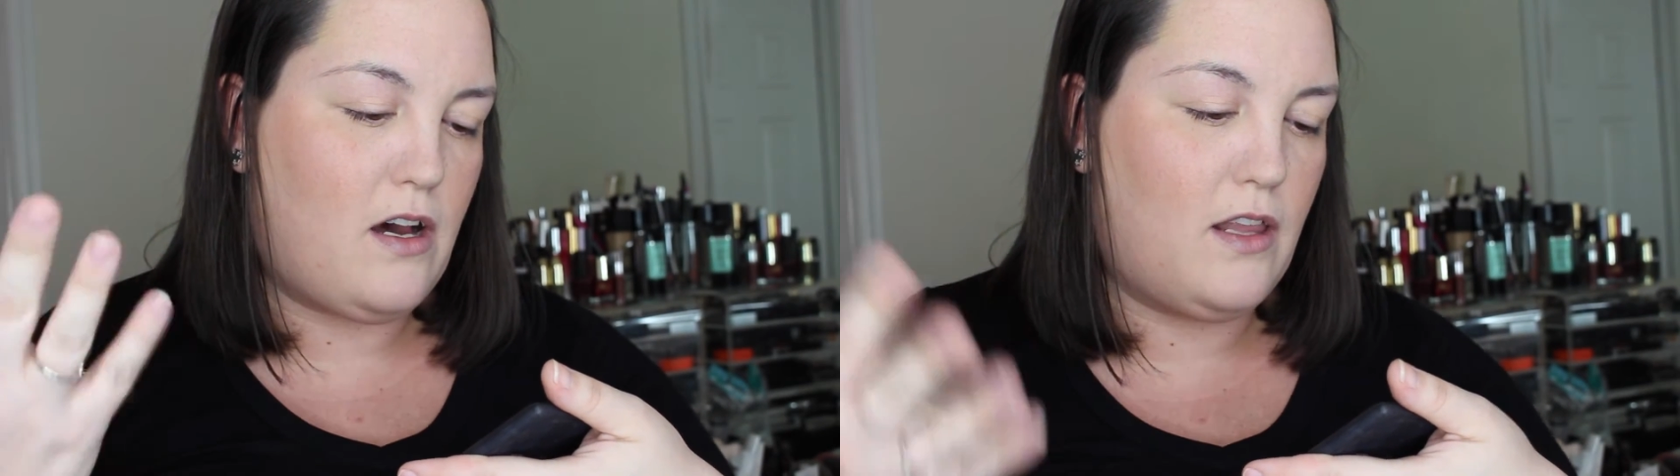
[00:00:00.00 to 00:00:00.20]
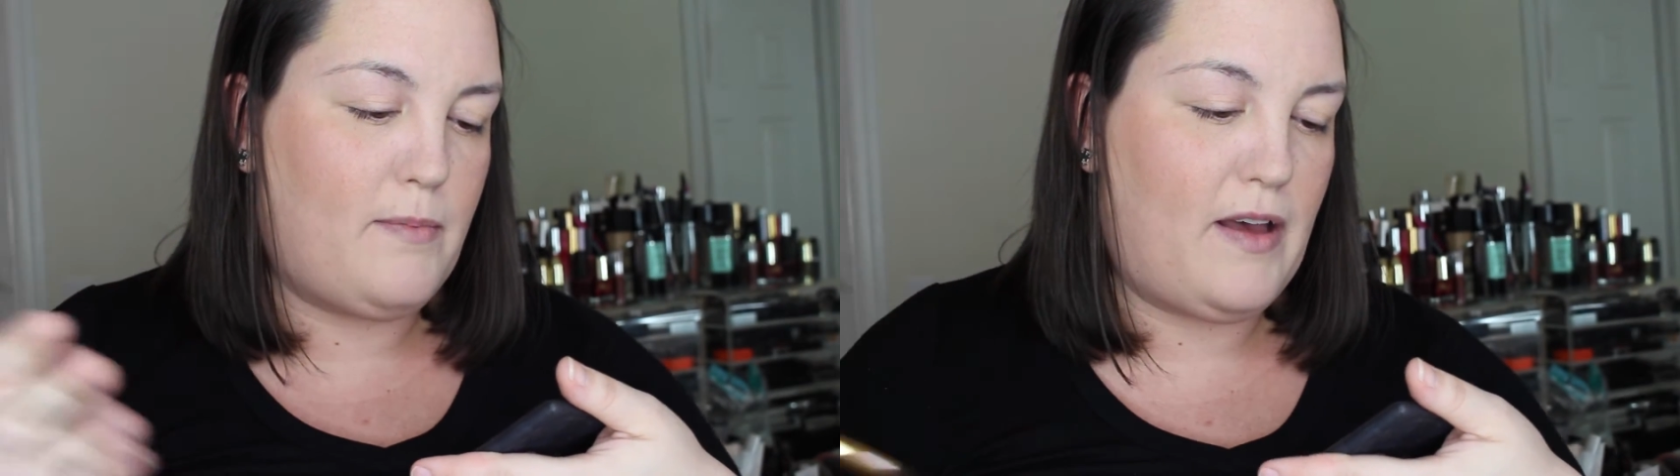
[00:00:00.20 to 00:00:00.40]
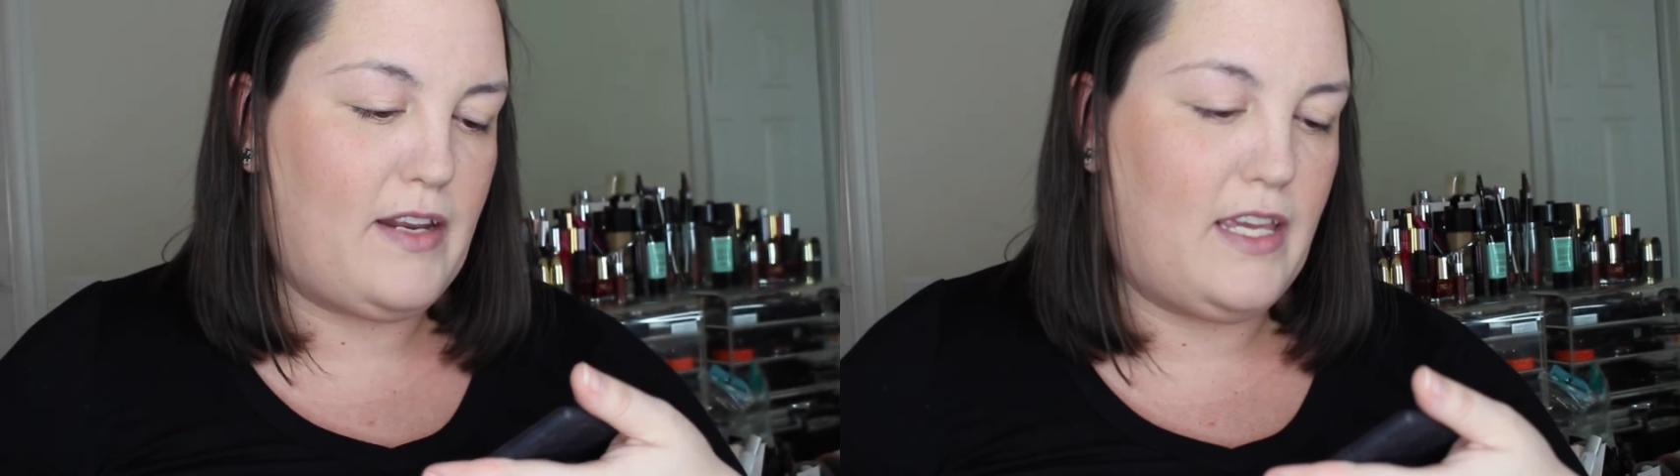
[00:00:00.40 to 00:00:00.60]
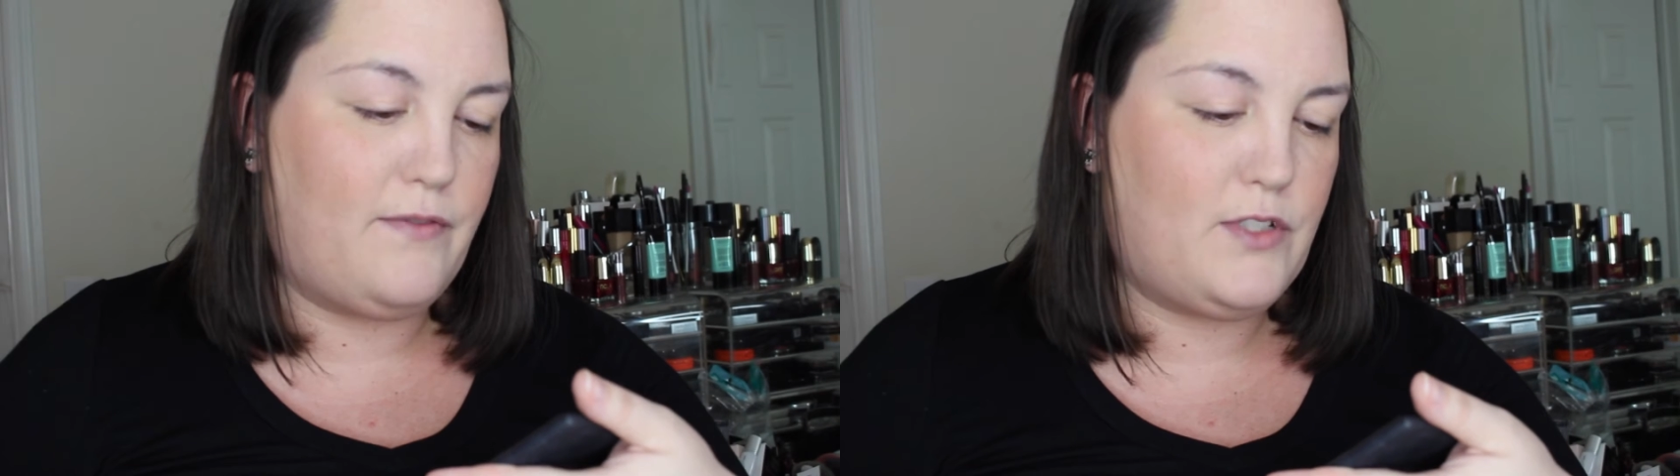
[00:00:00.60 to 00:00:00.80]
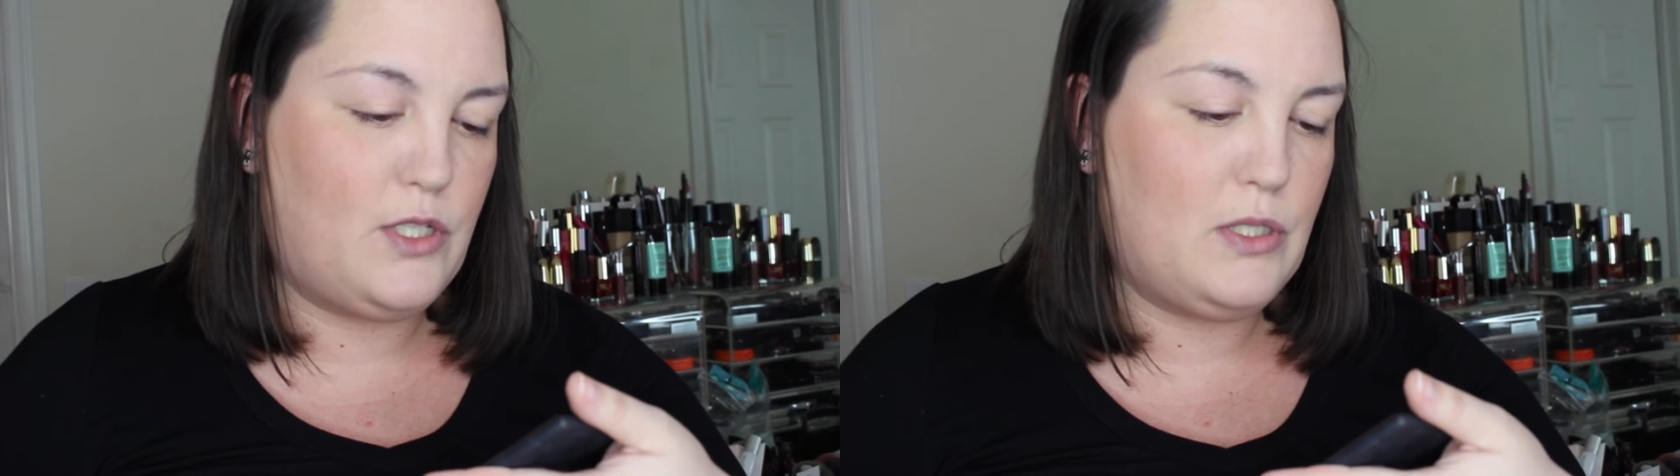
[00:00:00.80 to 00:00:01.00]
All About
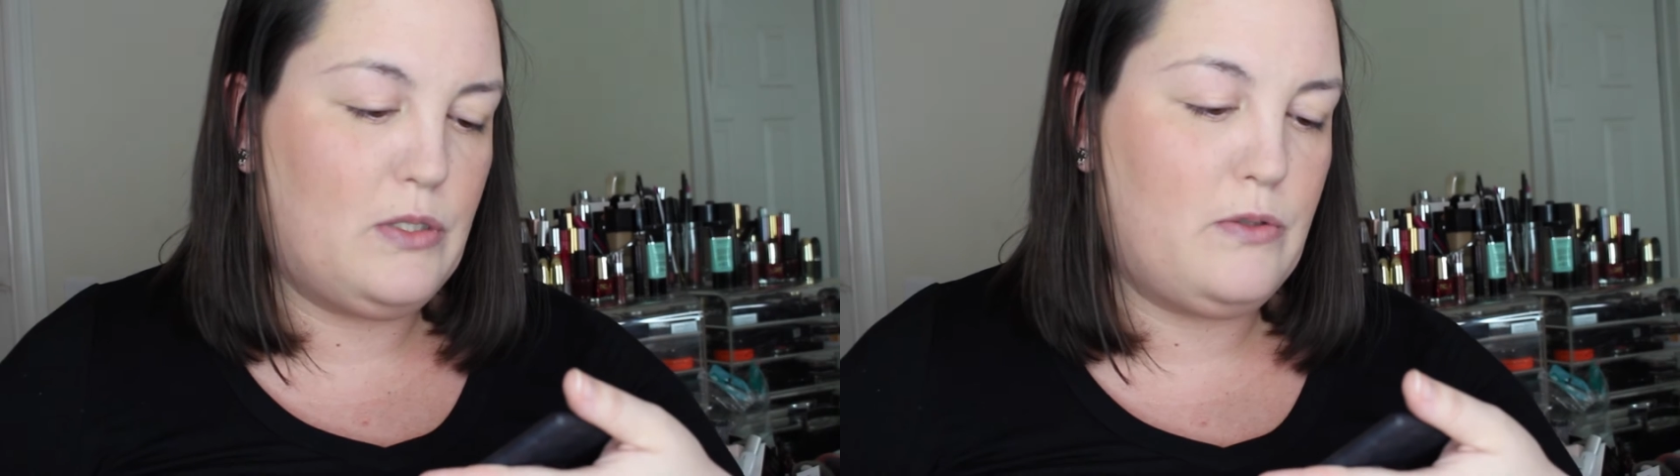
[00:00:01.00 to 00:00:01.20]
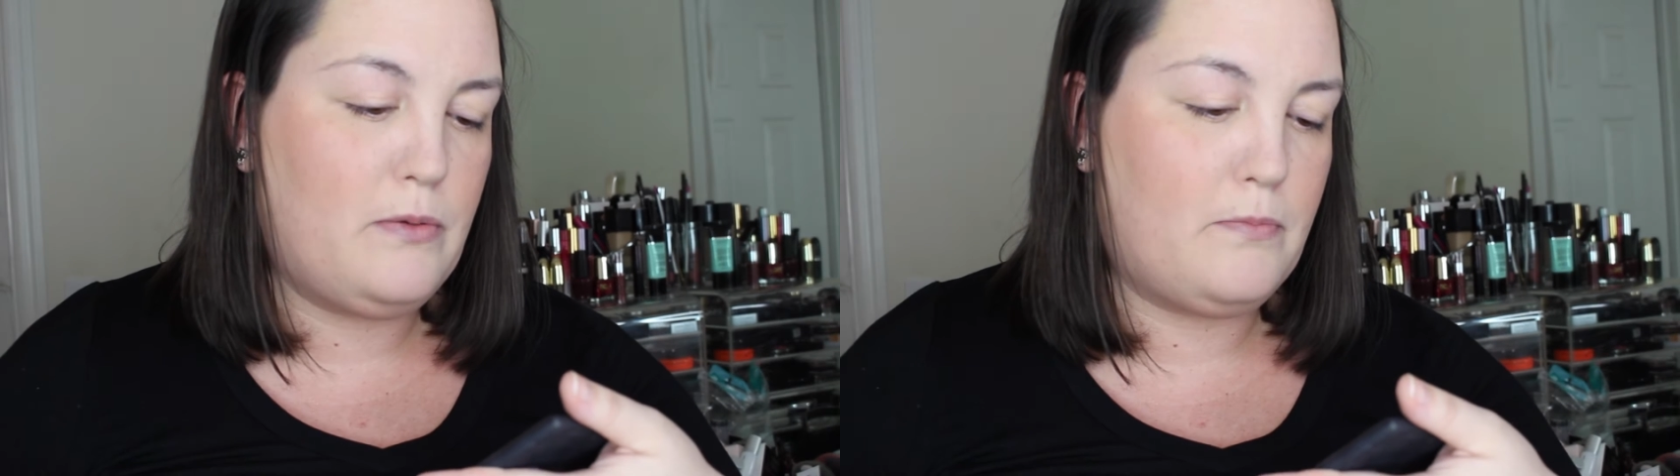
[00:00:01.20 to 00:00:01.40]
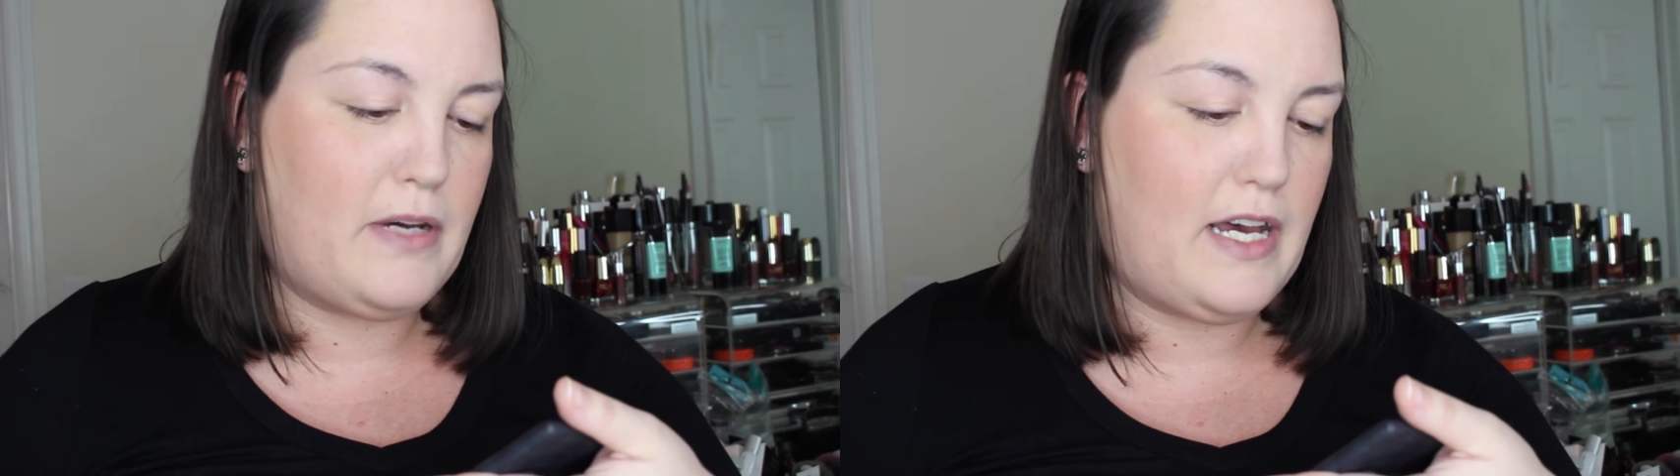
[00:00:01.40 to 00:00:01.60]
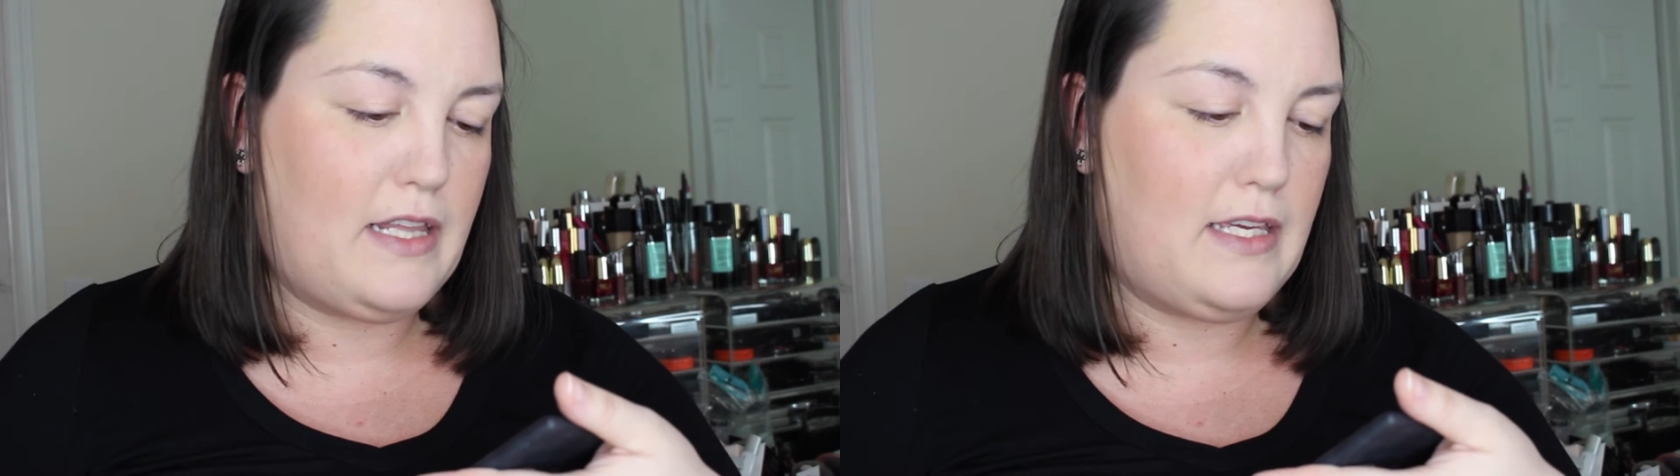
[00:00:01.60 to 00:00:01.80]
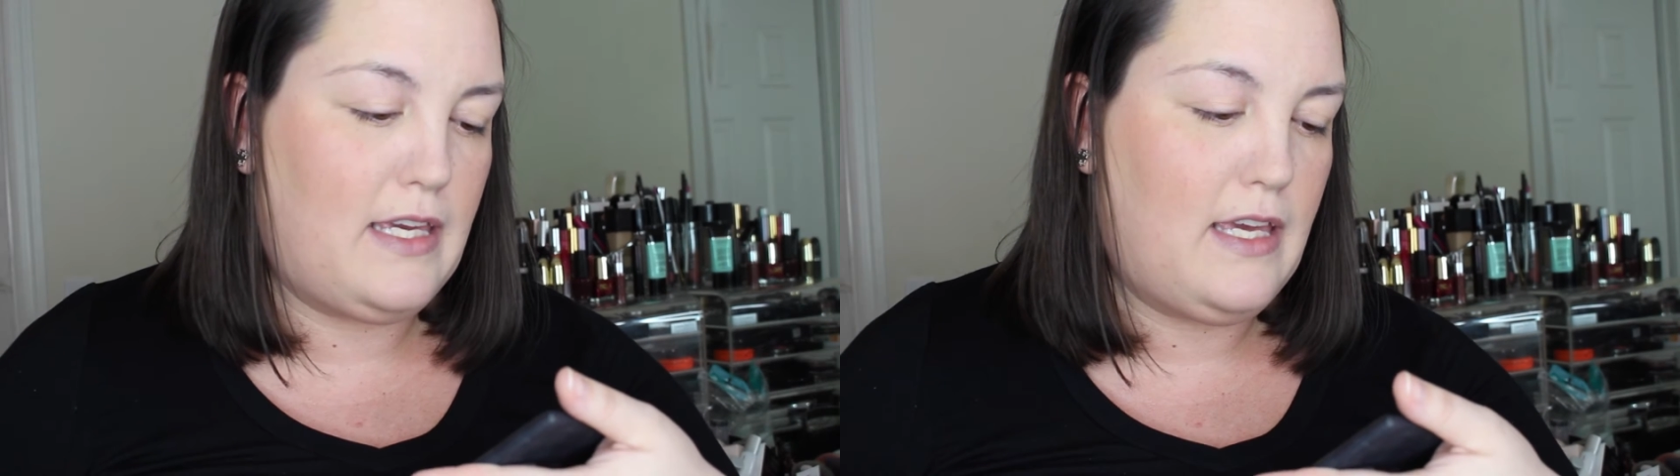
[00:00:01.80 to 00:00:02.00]
Eve 2,
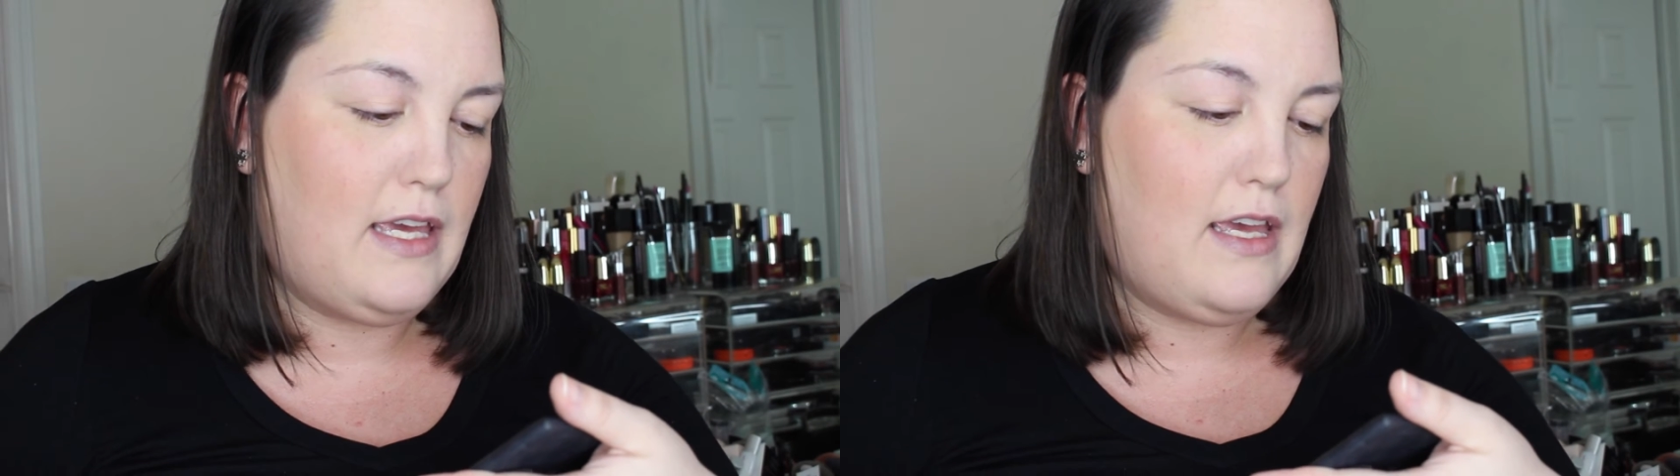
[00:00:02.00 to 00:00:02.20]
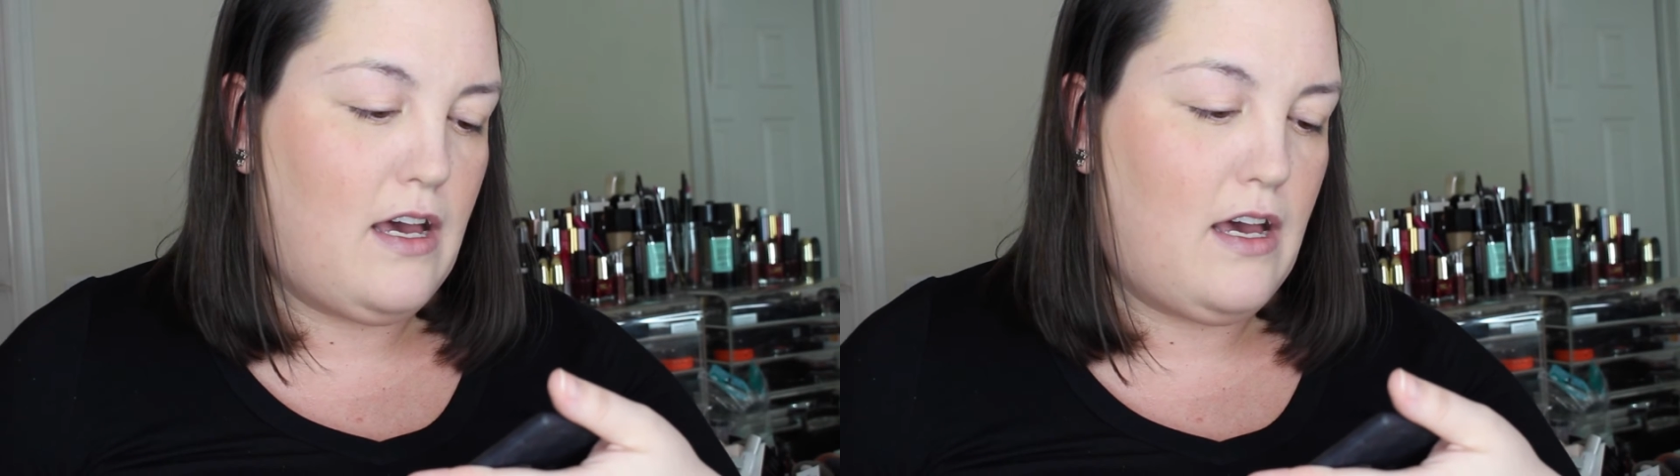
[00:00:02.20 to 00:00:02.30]
Ballet,